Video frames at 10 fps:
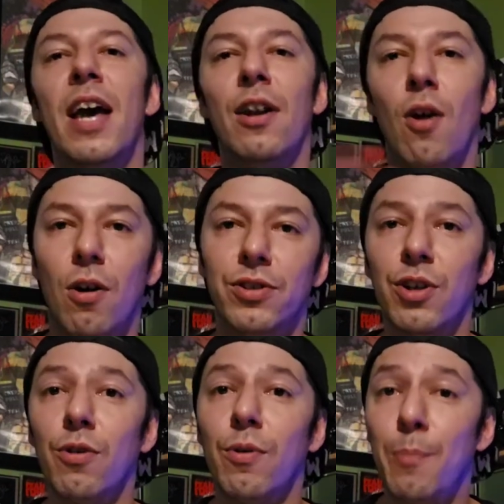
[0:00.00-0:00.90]
and
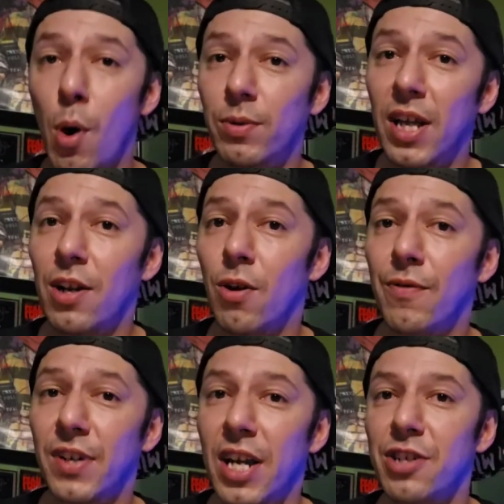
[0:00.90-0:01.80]
also poke that
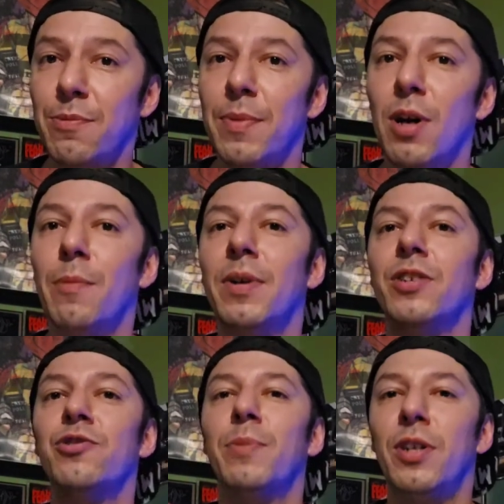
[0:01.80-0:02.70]
notification bell
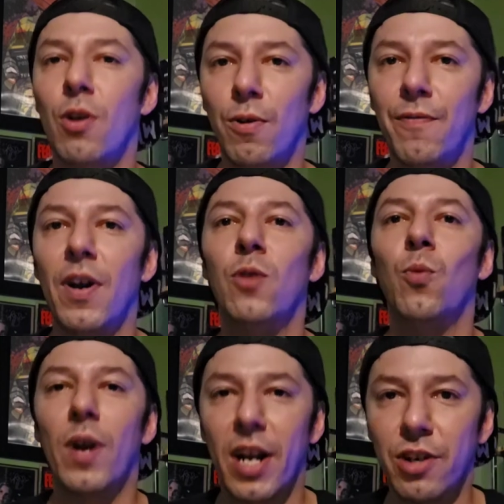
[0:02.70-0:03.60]
because you'll be notified
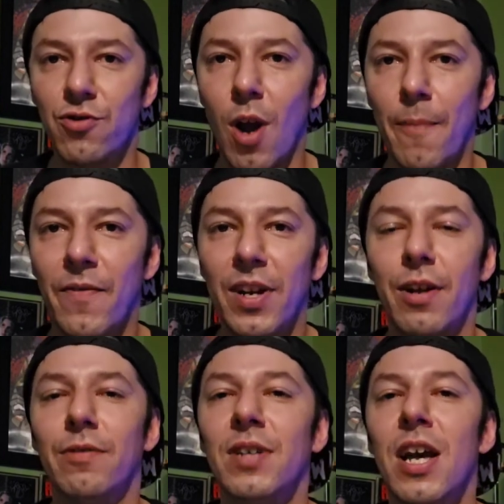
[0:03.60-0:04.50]
when I drop
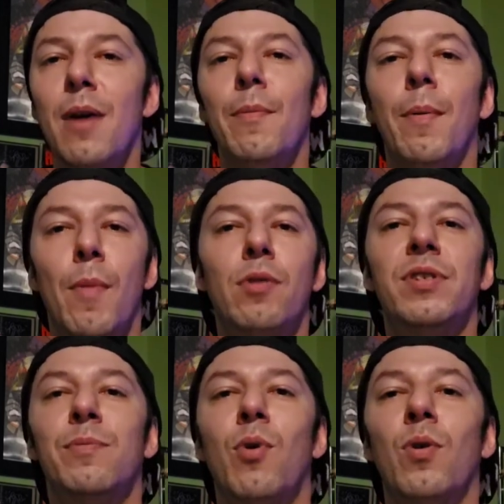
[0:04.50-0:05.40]
videos. But
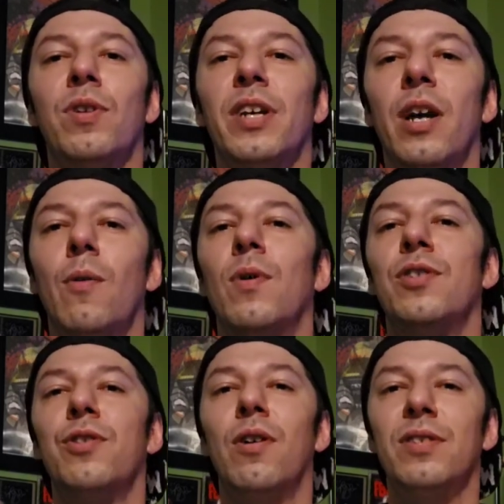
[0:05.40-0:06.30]
most importantly, I
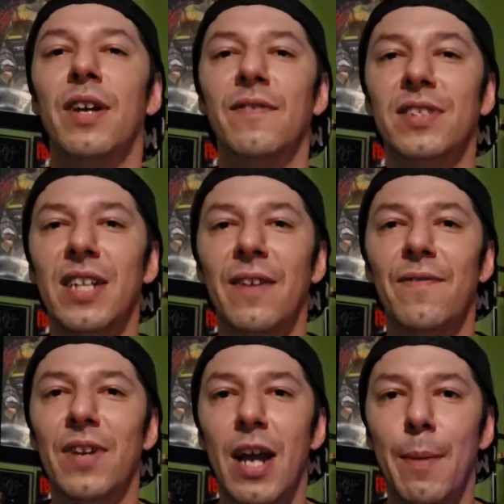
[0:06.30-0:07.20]
want you all to have a
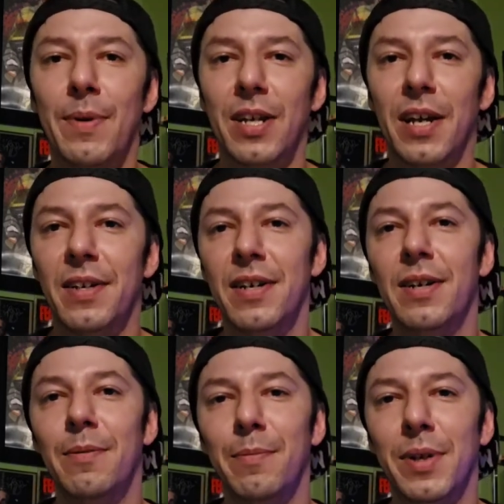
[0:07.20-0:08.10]
safe and happy day.
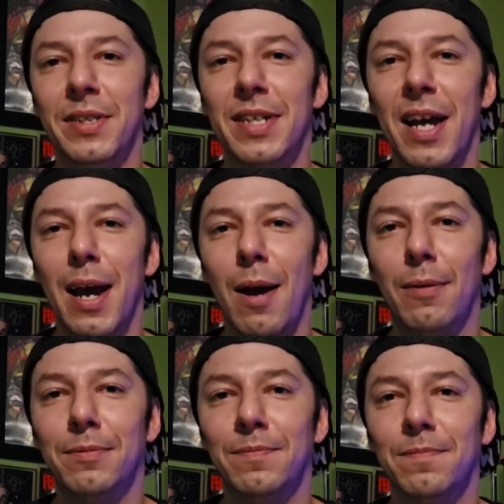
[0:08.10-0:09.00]
Peace out.